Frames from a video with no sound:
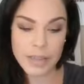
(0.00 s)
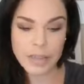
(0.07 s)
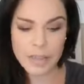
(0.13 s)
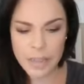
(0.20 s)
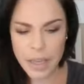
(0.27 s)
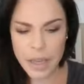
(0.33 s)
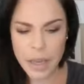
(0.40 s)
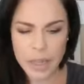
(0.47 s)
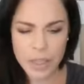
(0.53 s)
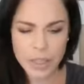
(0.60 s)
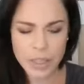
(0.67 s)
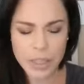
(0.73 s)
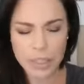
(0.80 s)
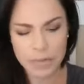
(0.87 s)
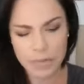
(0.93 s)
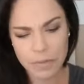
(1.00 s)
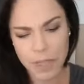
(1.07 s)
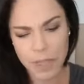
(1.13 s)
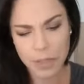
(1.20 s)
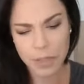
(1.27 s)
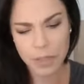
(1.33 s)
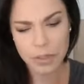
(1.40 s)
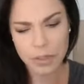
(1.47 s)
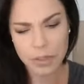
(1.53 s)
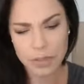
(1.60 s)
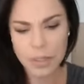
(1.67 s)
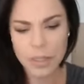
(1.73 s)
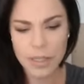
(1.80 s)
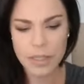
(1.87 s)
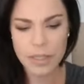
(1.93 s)
cash conventional, well,
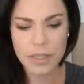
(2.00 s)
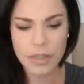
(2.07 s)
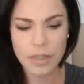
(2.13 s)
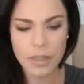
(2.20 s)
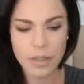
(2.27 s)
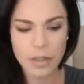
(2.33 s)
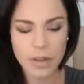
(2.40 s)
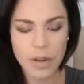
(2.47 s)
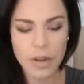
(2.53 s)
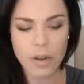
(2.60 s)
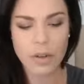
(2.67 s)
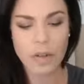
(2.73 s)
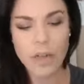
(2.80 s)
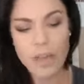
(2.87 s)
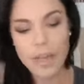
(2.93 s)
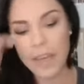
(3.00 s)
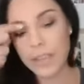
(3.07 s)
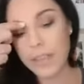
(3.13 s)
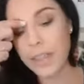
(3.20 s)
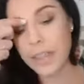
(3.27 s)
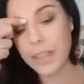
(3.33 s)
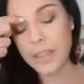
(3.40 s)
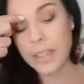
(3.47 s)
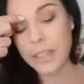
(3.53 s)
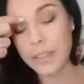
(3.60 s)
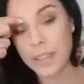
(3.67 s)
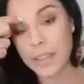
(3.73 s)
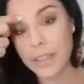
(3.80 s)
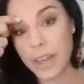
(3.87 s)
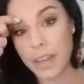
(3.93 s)
it says consider all. If it doesn't
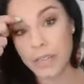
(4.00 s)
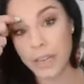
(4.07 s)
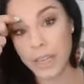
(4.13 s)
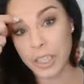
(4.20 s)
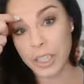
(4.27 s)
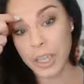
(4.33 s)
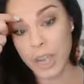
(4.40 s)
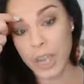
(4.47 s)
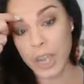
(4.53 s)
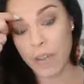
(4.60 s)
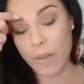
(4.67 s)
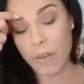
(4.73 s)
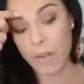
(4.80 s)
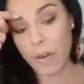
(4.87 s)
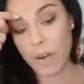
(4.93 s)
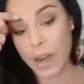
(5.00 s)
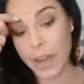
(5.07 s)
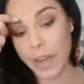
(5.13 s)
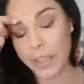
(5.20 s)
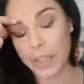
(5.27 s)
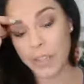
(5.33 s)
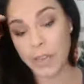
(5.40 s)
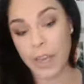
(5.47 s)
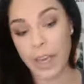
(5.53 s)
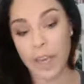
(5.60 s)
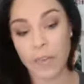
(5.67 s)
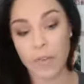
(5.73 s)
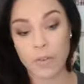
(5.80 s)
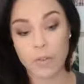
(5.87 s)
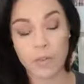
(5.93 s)
list FHA or
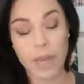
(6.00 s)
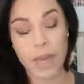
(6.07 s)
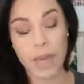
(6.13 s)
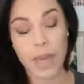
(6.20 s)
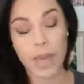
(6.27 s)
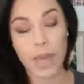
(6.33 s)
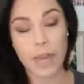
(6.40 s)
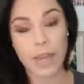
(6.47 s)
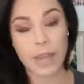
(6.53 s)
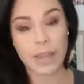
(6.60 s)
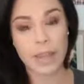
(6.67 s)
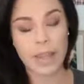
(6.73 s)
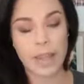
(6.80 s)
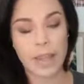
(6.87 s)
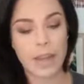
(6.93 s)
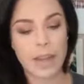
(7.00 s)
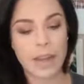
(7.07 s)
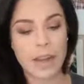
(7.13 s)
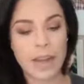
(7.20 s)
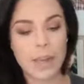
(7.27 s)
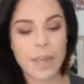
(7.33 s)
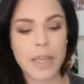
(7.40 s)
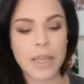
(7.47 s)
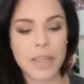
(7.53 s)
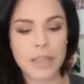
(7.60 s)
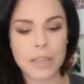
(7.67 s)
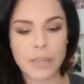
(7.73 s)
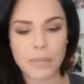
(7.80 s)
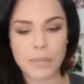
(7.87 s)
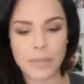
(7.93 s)
IHFA or VA, then I make the
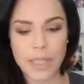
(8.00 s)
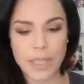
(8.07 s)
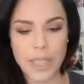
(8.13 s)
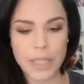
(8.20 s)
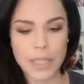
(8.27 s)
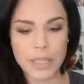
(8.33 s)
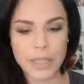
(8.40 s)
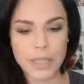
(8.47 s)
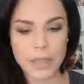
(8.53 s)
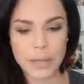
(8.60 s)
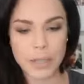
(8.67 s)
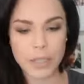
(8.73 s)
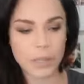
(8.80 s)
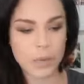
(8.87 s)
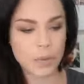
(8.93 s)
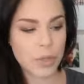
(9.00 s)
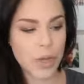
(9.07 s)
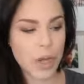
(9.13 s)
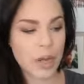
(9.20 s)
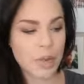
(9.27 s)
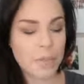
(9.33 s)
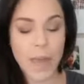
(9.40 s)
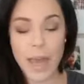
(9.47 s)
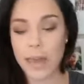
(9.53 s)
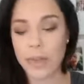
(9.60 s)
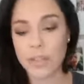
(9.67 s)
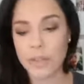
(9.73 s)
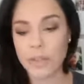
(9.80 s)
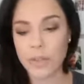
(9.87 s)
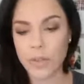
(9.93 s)
assumption that it's going to not
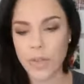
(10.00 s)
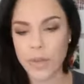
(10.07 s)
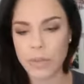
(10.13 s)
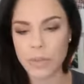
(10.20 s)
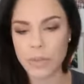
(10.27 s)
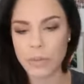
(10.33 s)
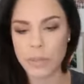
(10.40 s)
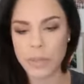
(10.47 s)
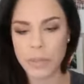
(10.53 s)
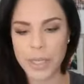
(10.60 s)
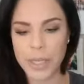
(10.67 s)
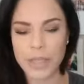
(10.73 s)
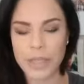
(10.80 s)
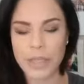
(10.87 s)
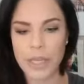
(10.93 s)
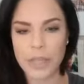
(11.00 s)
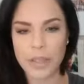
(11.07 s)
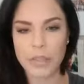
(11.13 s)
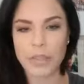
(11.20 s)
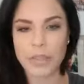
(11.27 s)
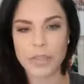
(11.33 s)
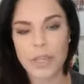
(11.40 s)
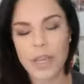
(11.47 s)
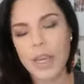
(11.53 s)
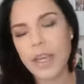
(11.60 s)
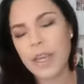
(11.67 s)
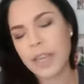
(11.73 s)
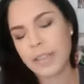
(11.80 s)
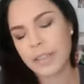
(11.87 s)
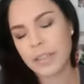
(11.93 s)
pass for those, which means that
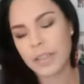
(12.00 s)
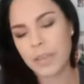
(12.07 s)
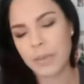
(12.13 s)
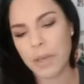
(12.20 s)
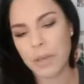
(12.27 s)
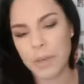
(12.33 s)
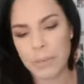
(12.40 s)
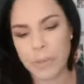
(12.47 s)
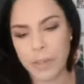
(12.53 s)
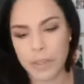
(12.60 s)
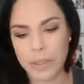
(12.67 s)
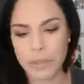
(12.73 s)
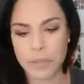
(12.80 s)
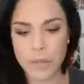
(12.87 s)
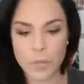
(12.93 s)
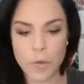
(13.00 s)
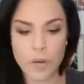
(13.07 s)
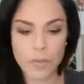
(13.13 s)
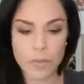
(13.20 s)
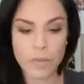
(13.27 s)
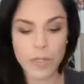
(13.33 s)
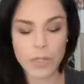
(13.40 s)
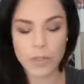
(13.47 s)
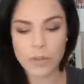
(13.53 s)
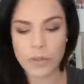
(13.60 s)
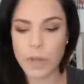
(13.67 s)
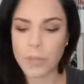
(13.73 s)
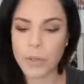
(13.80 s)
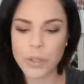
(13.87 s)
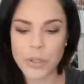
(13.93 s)
it's going to be maybe a little bit more of a
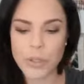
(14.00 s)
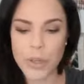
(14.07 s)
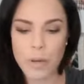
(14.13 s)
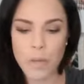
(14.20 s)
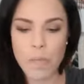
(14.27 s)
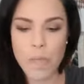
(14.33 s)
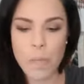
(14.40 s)
fixer-upper. So